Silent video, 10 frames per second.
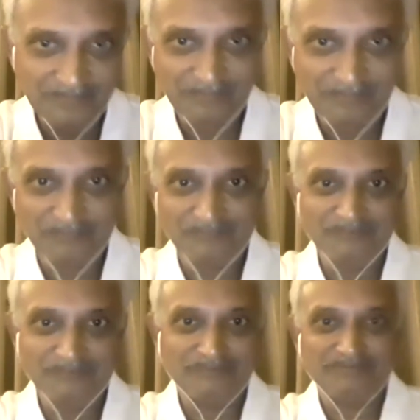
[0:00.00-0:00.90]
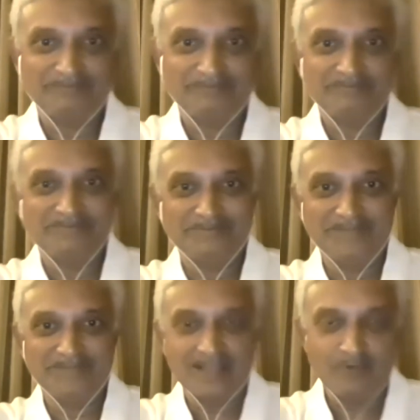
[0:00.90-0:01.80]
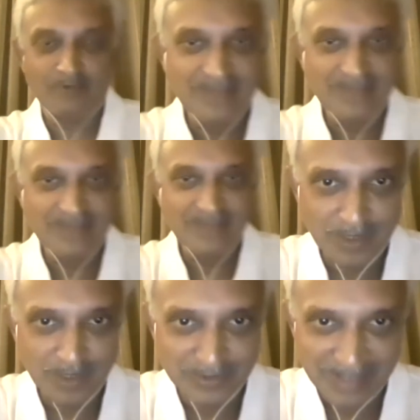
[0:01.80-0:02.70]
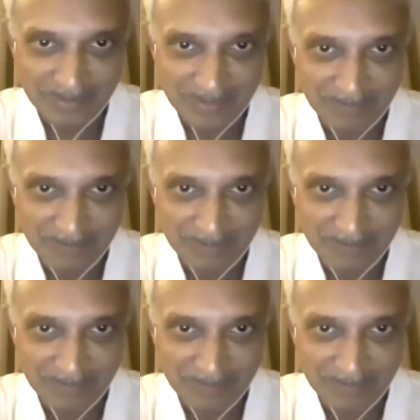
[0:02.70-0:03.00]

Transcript: Yes, of course. I think that's, that's where we're going to work together.